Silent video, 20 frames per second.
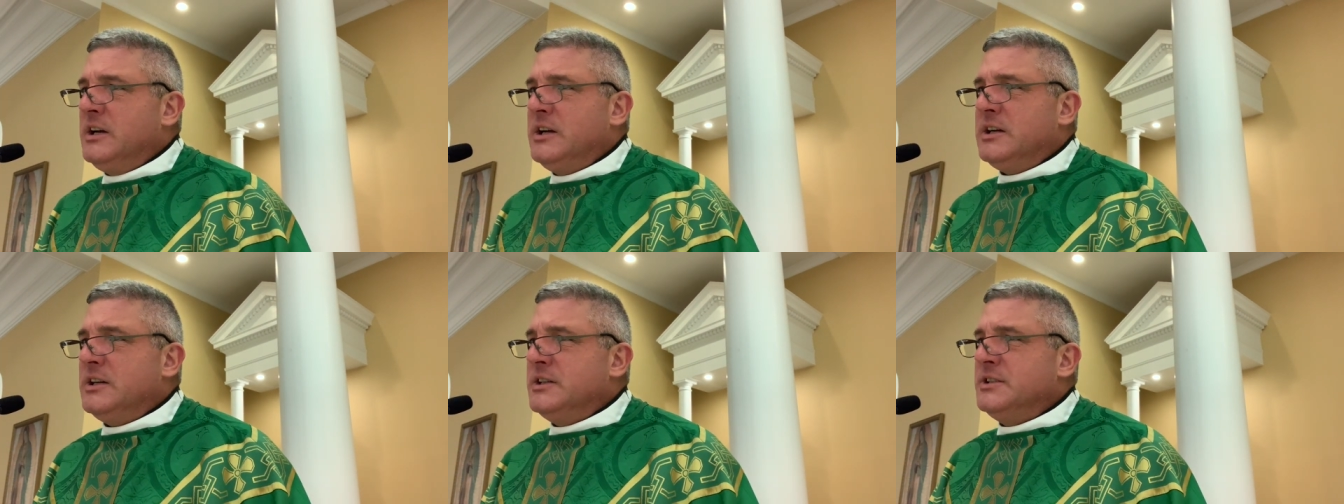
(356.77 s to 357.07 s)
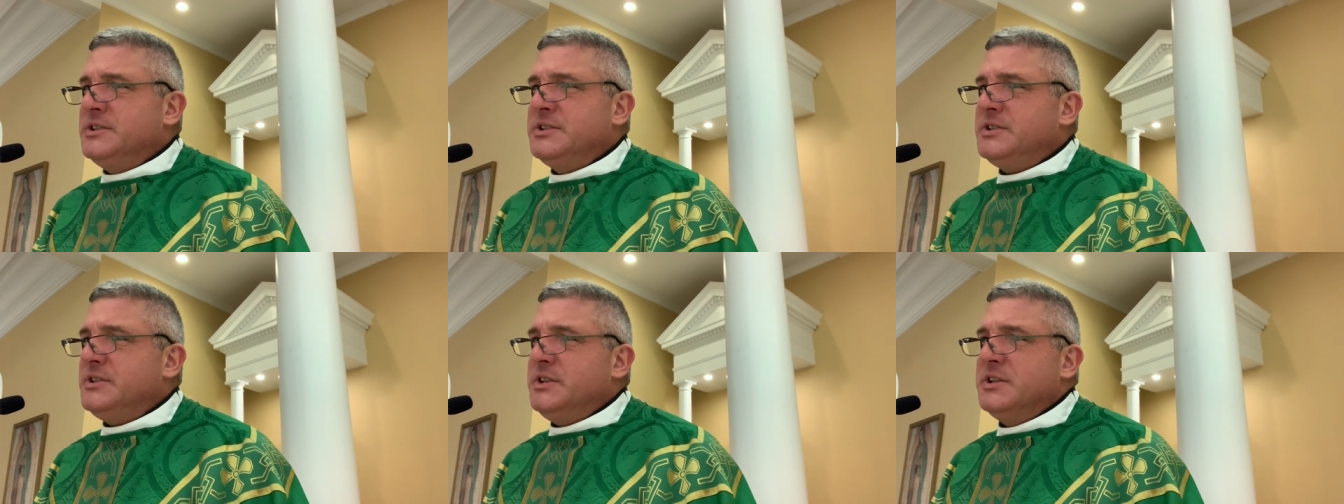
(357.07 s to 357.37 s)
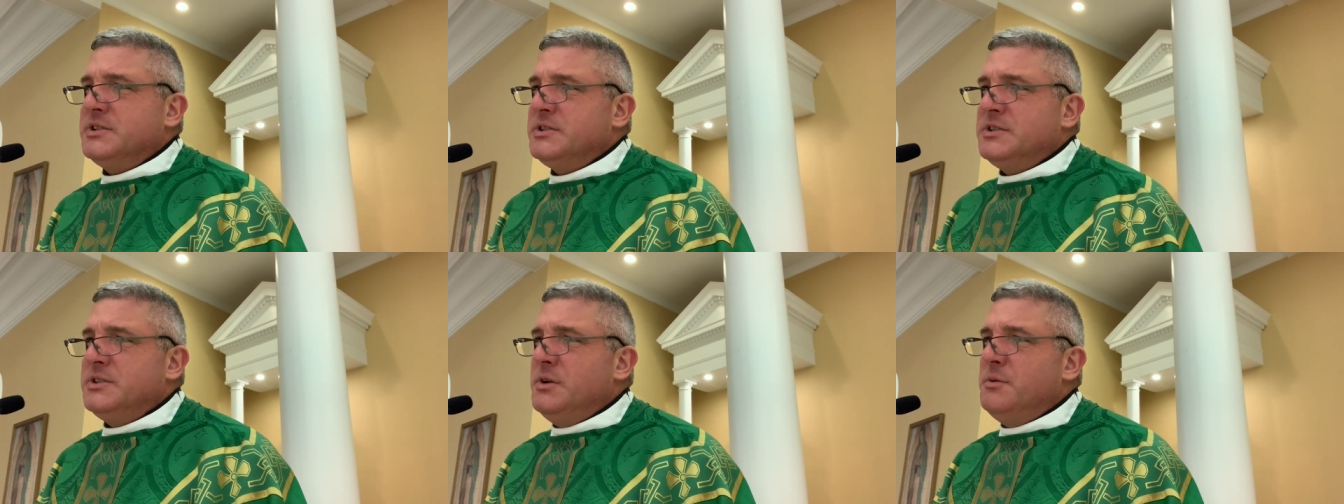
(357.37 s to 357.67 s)
because
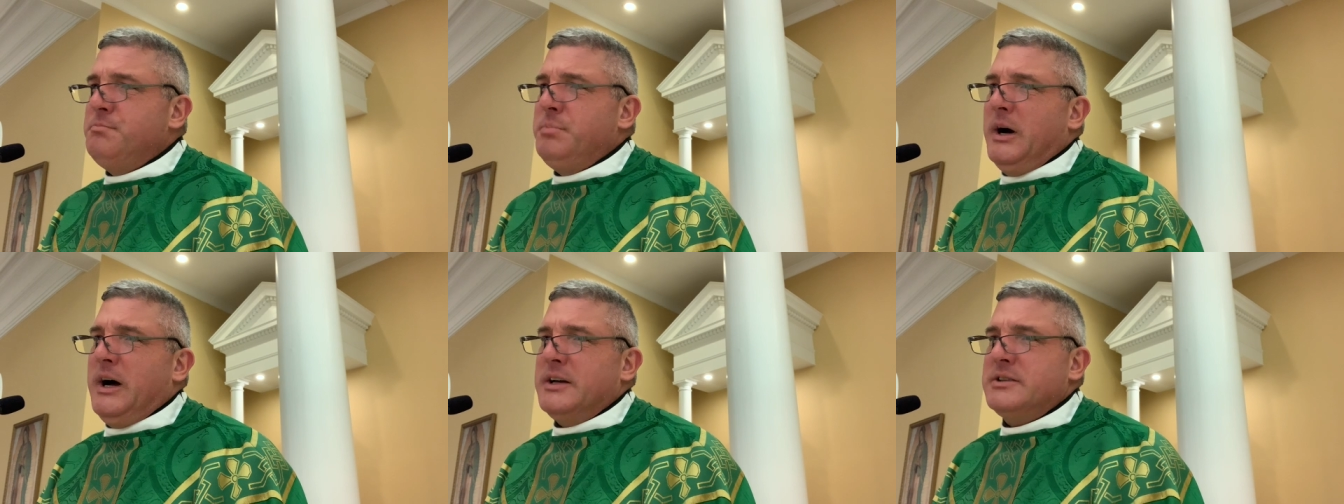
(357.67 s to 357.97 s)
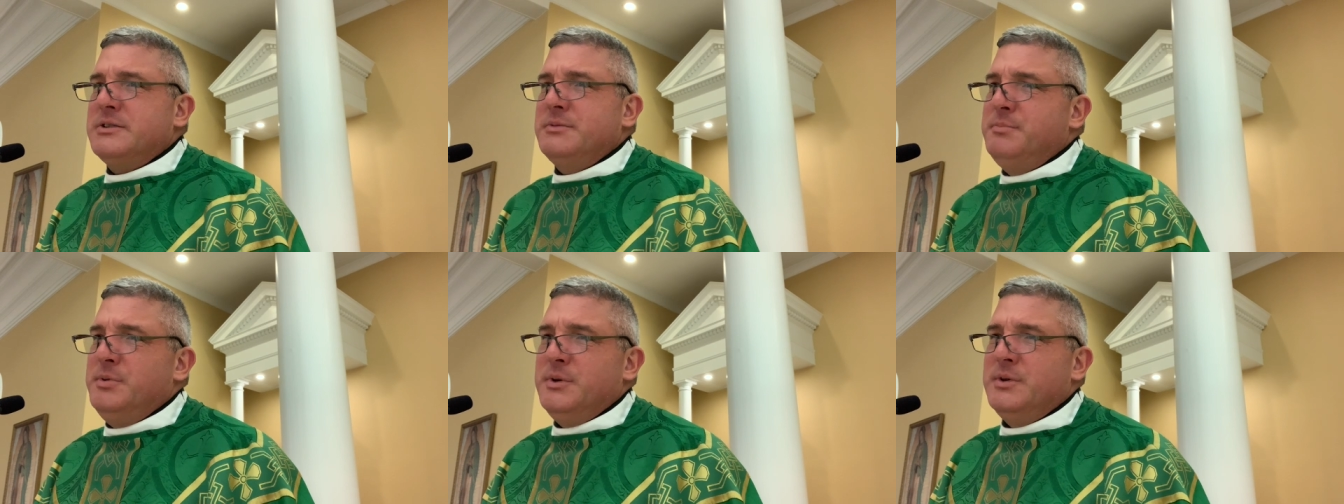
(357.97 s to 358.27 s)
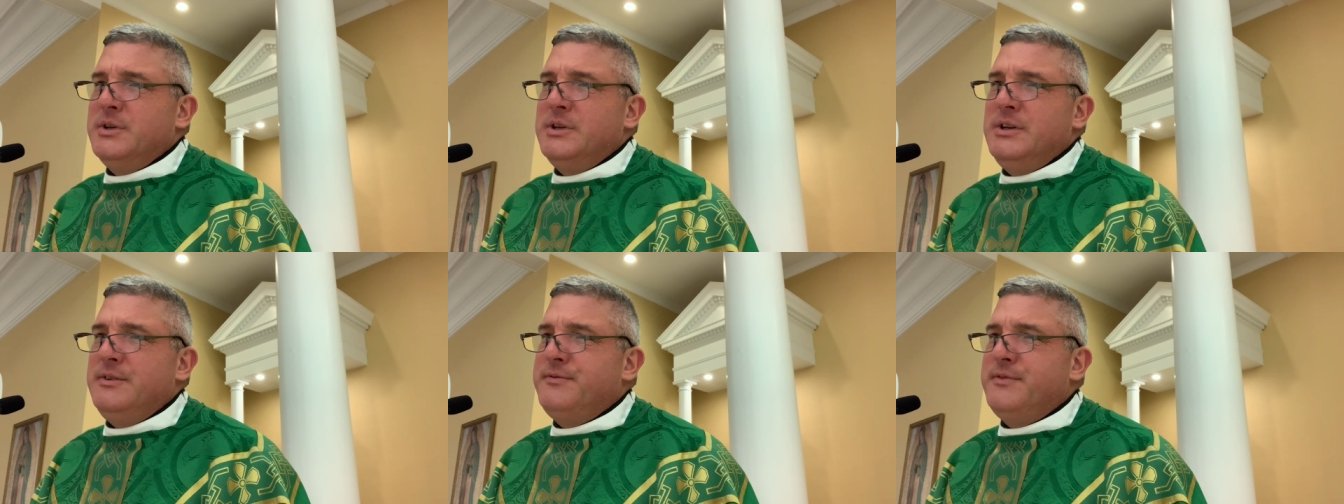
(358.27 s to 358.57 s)
there's no
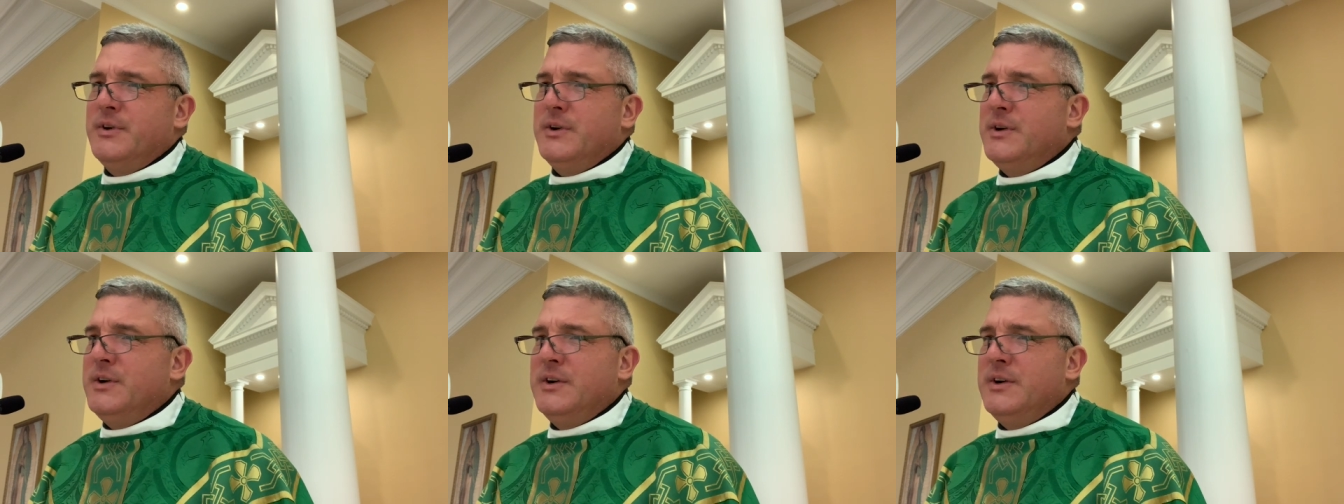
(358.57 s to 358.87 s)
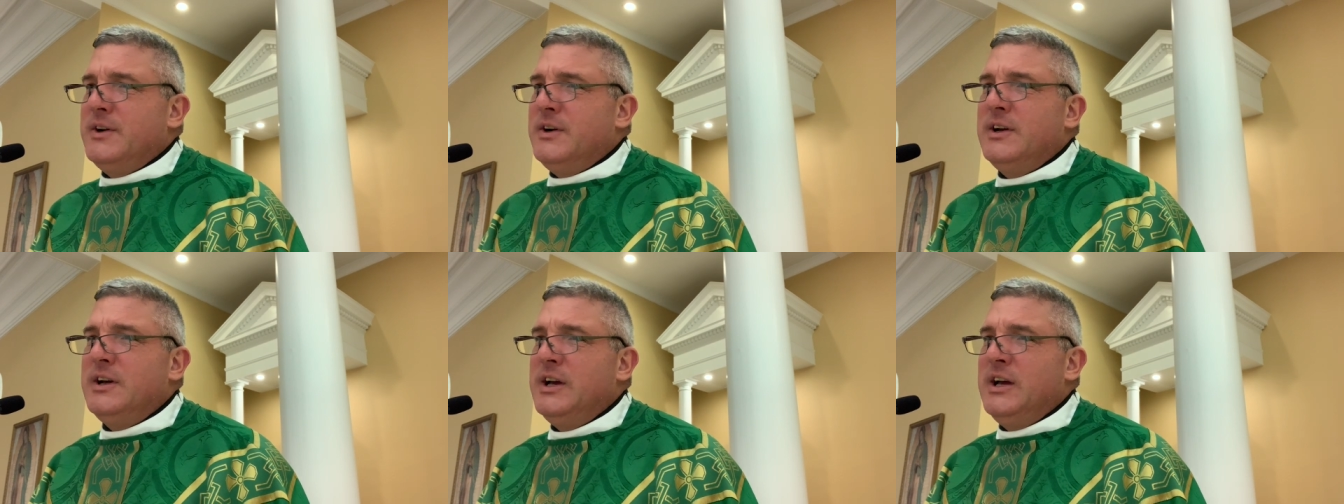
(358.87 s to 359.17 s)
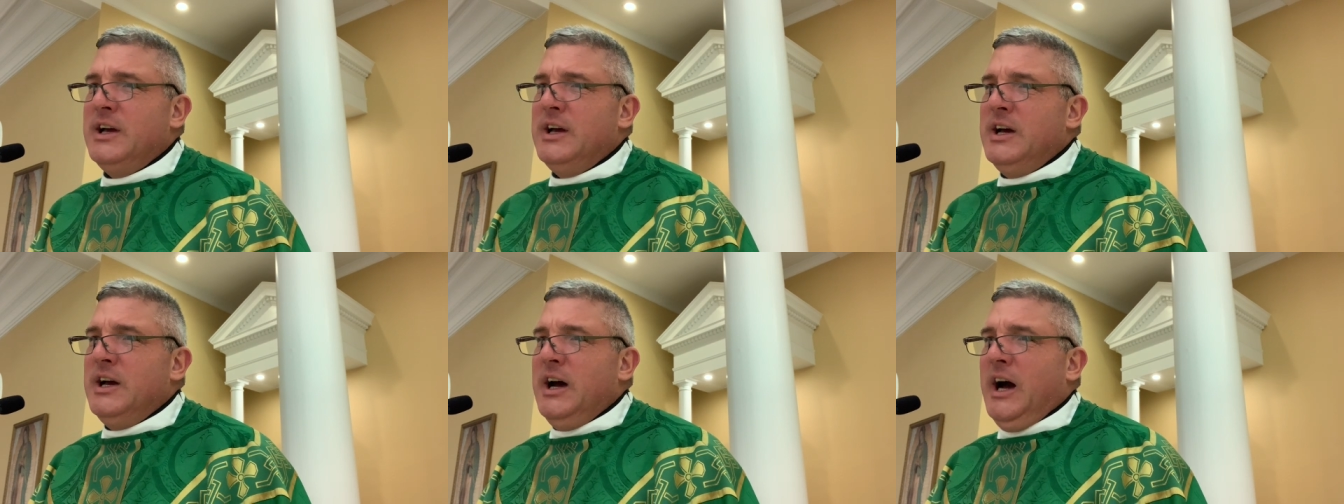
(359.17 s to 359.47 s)
possibility
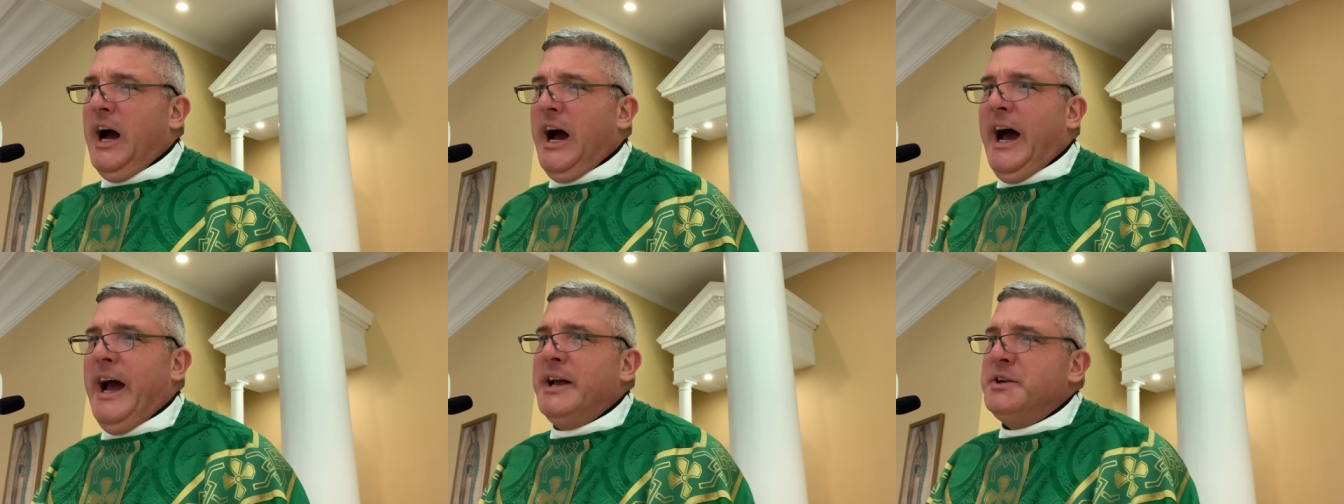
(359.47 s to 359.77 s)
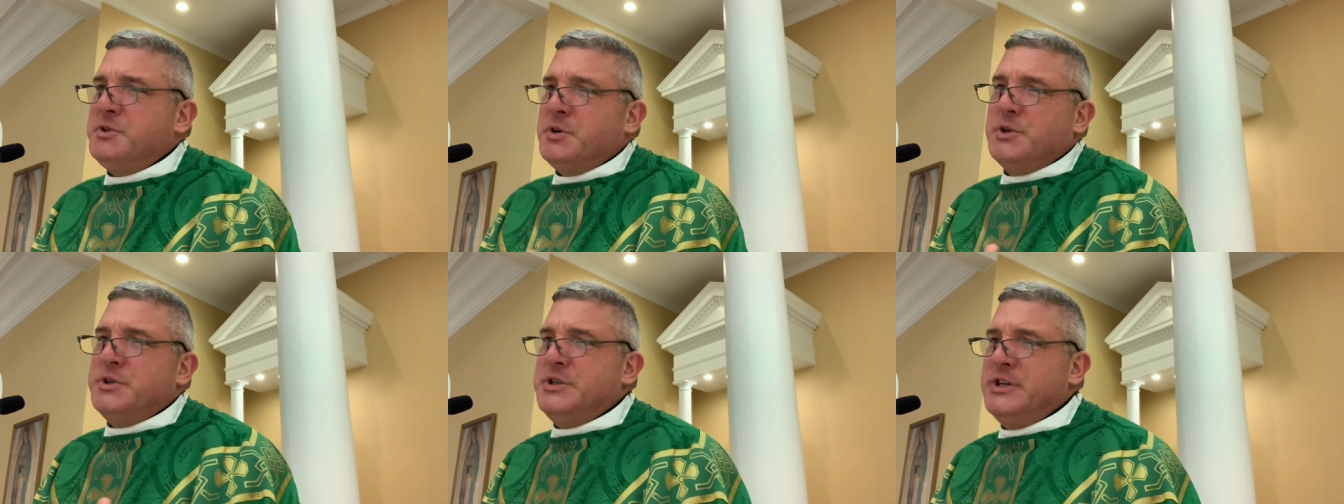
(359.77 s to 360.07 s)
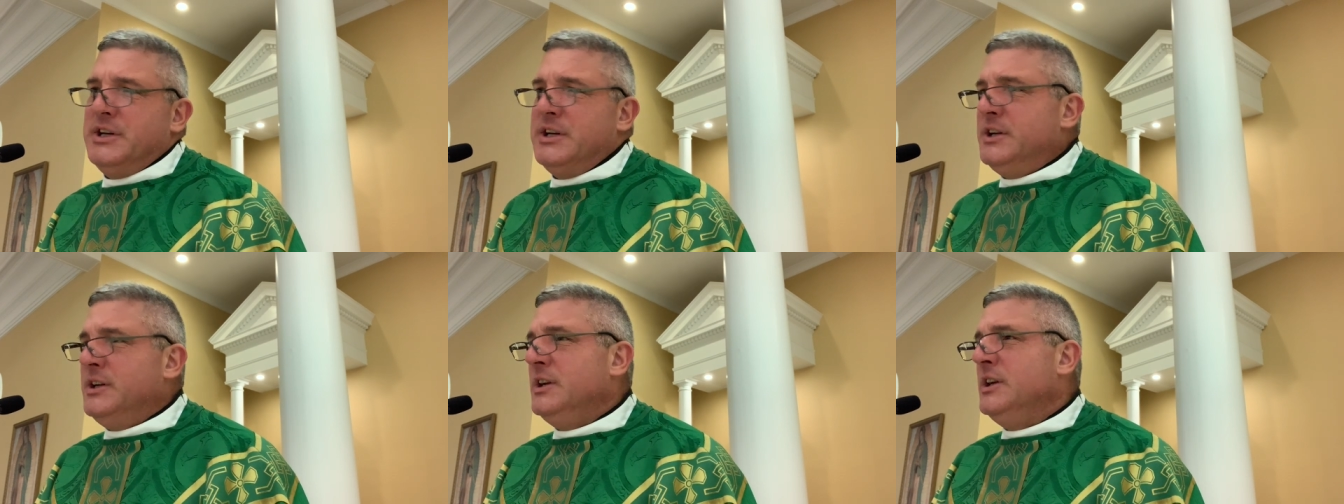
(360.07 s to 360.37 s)
for
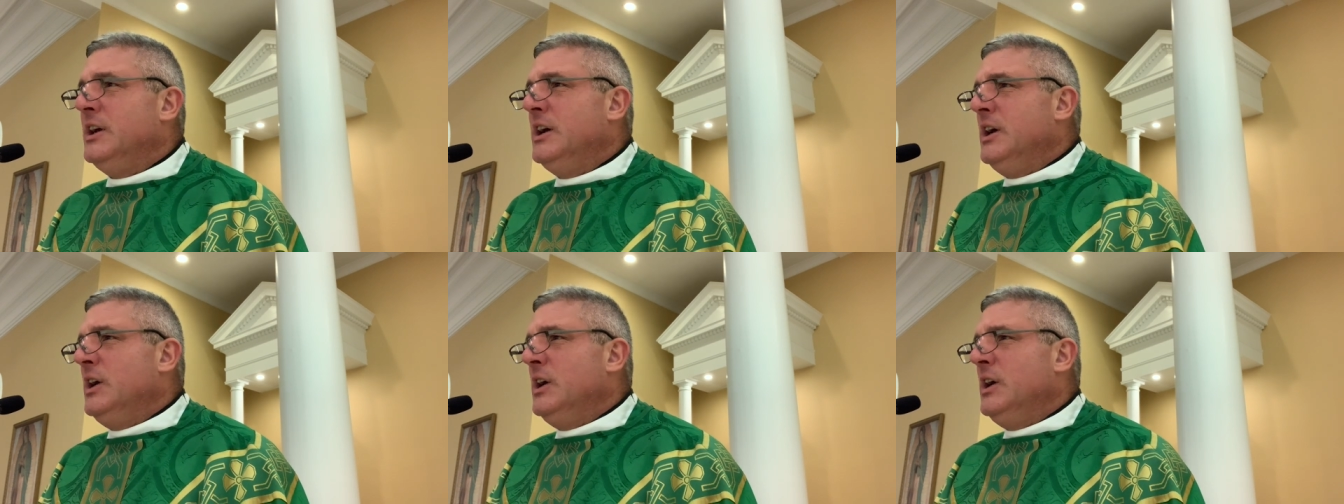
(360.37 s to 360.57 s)
hydrogen